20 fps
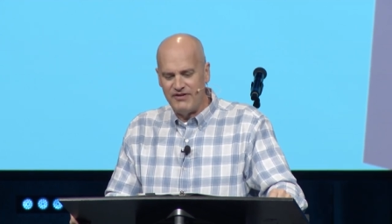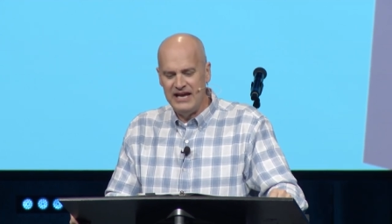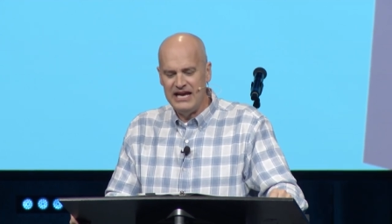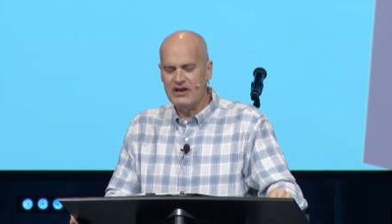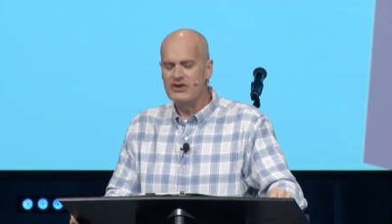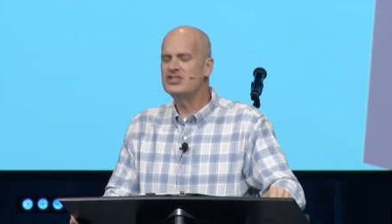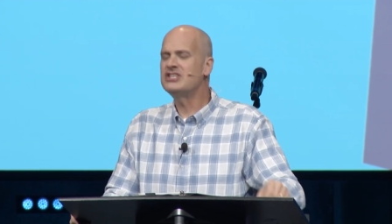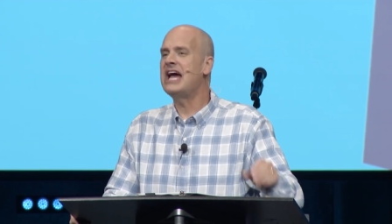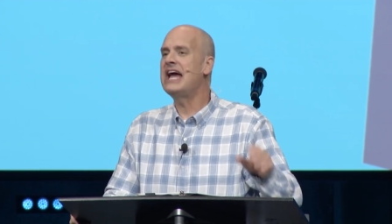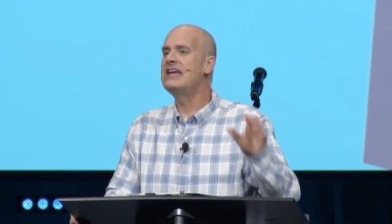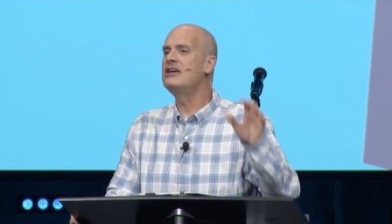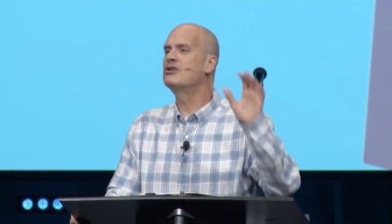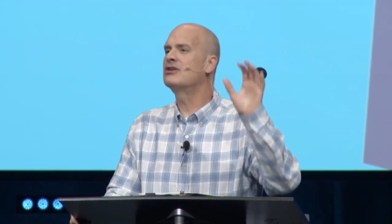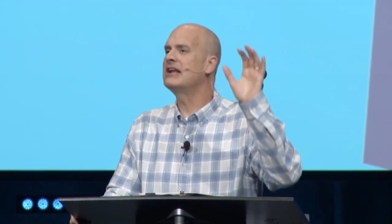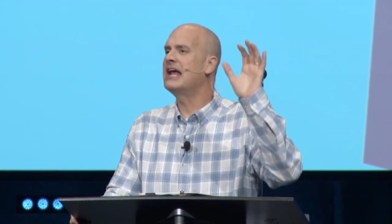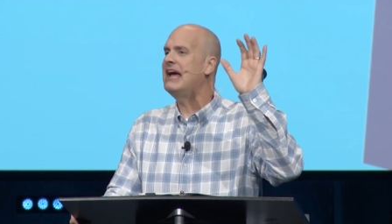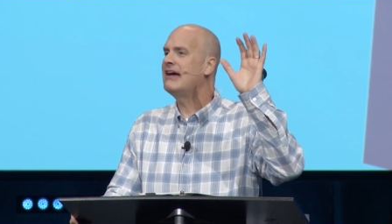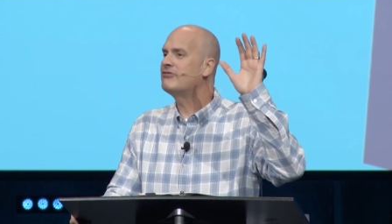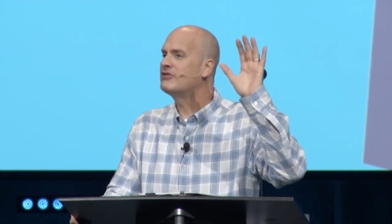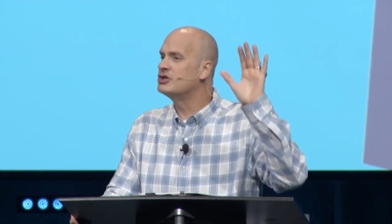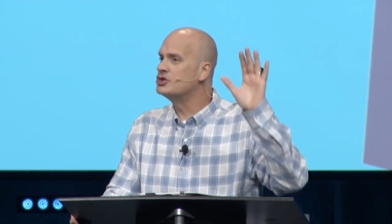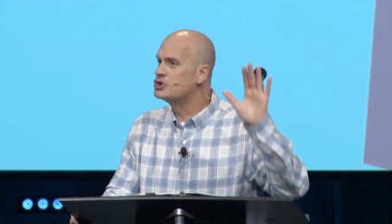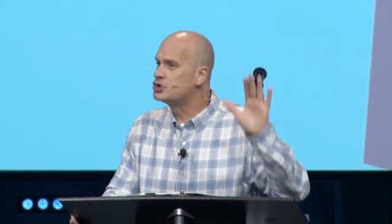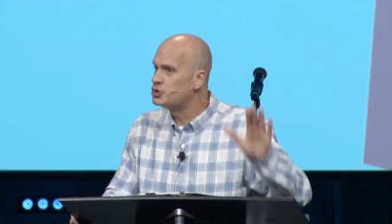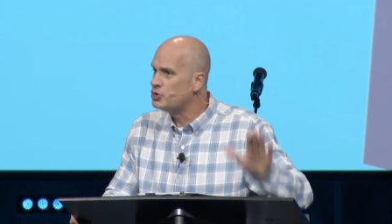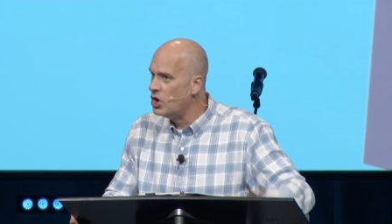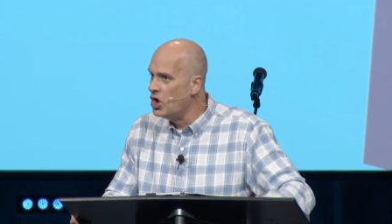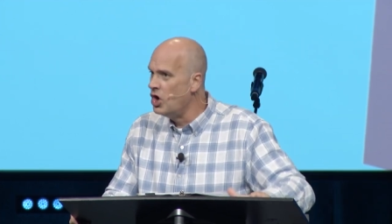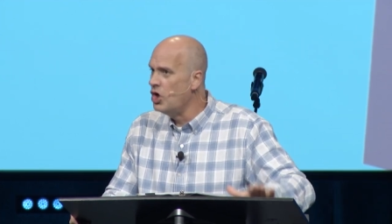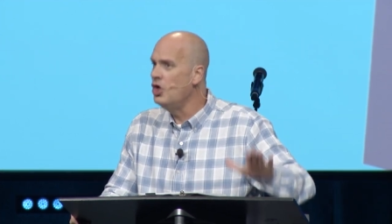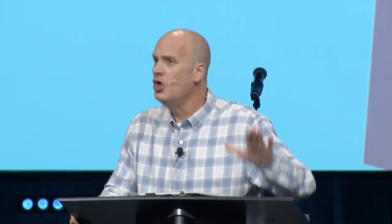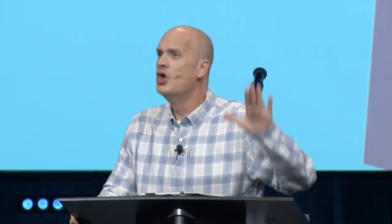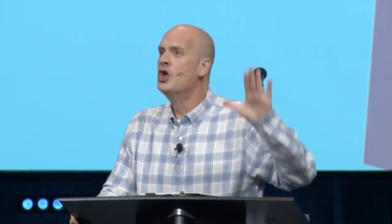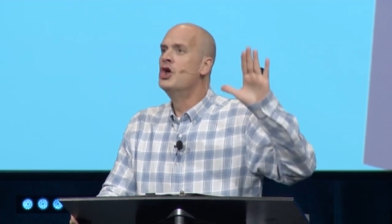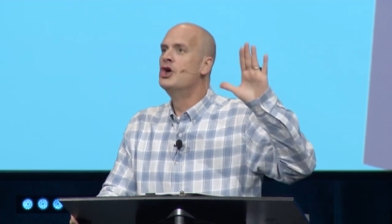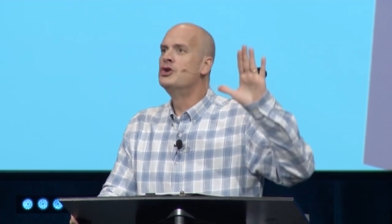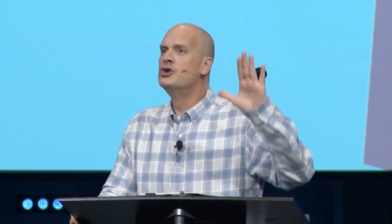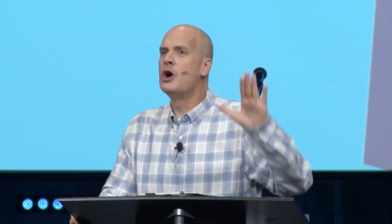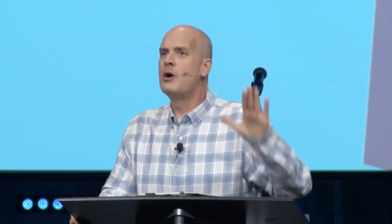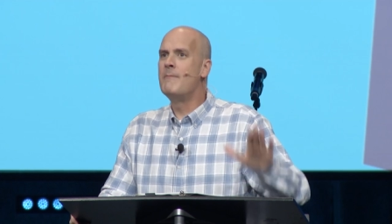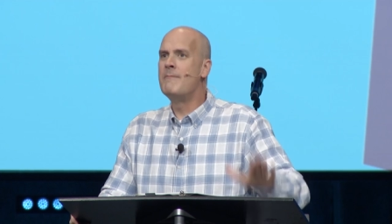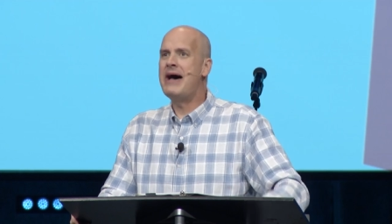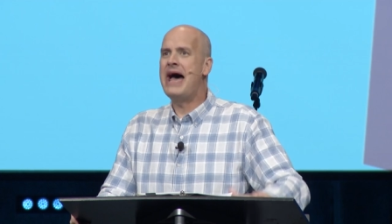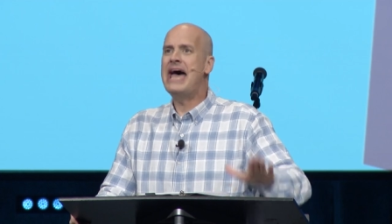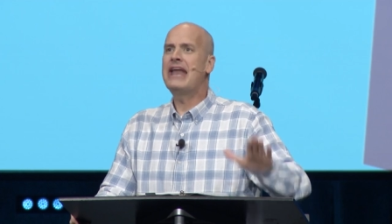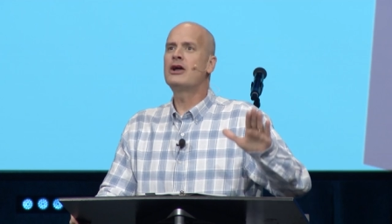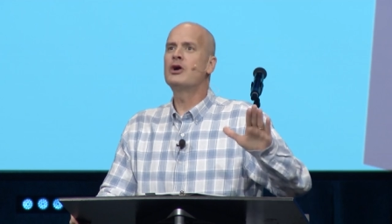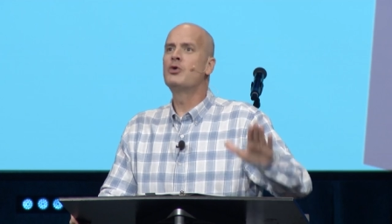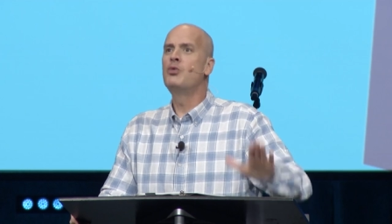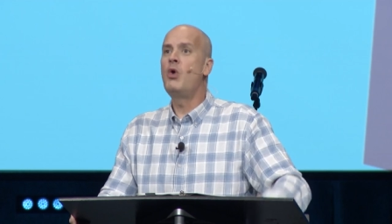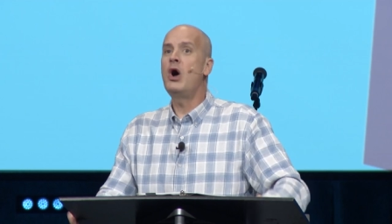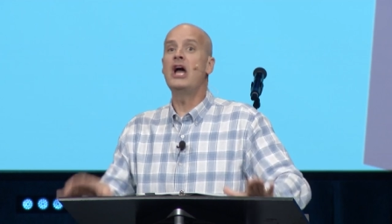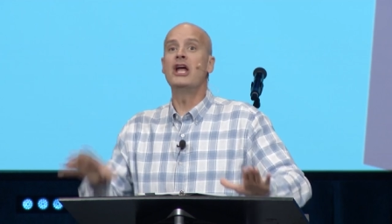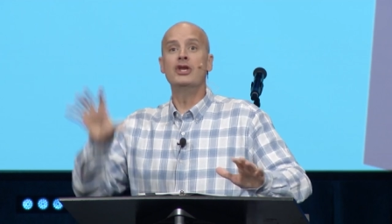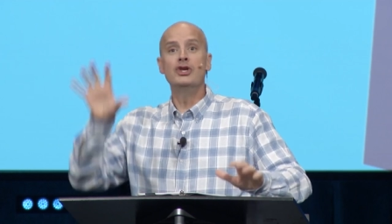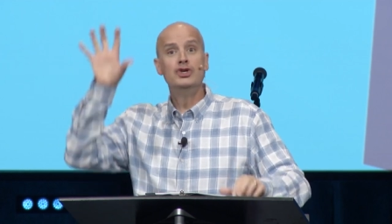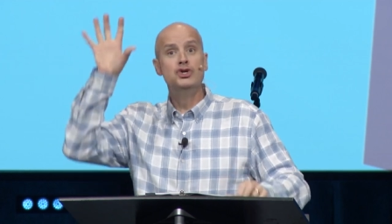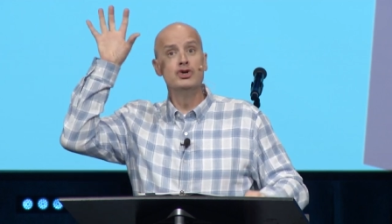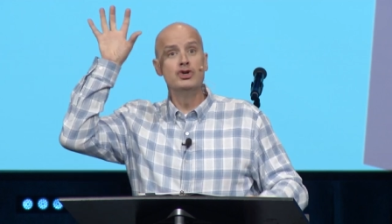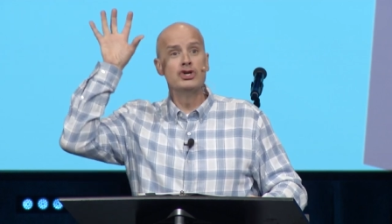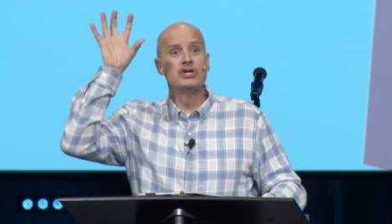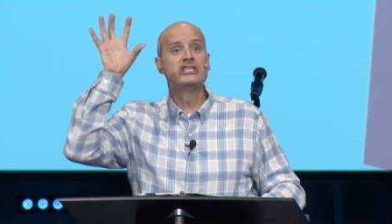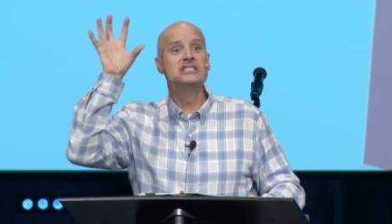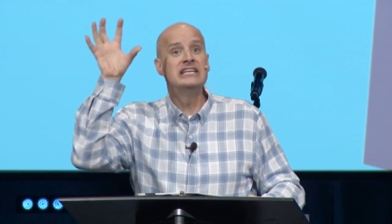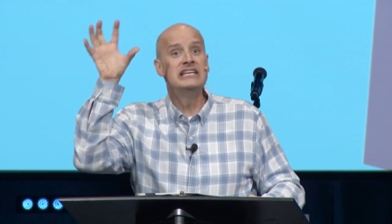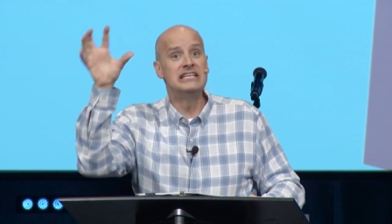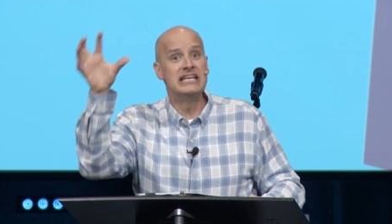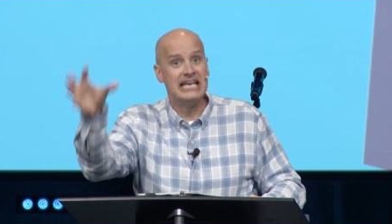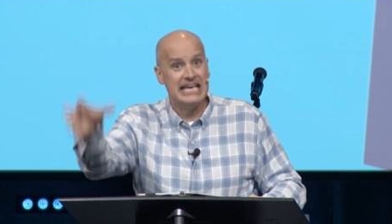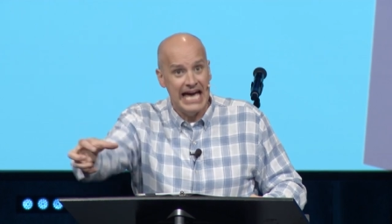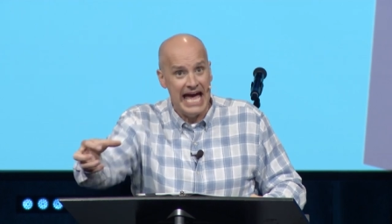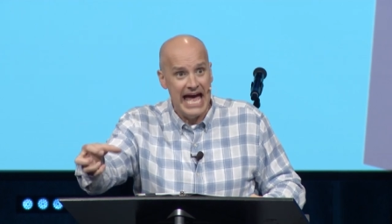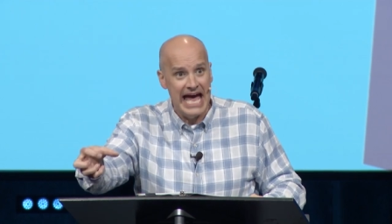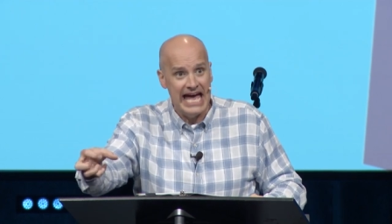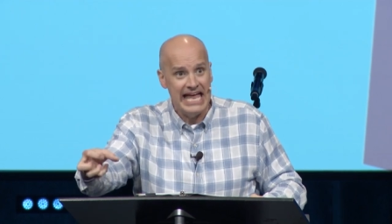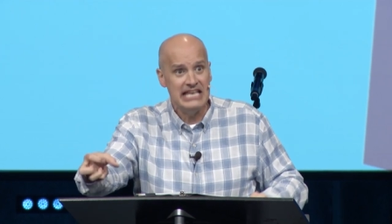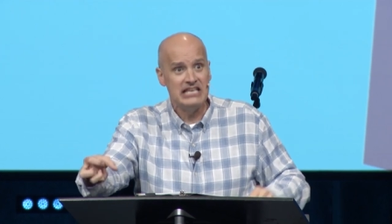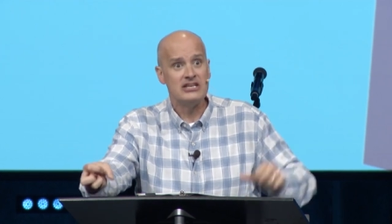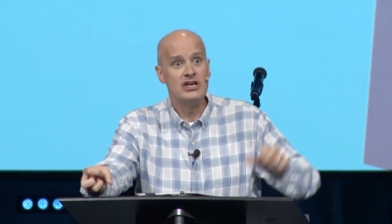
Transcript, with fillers: Here's how you can have control no matter what. You just need to get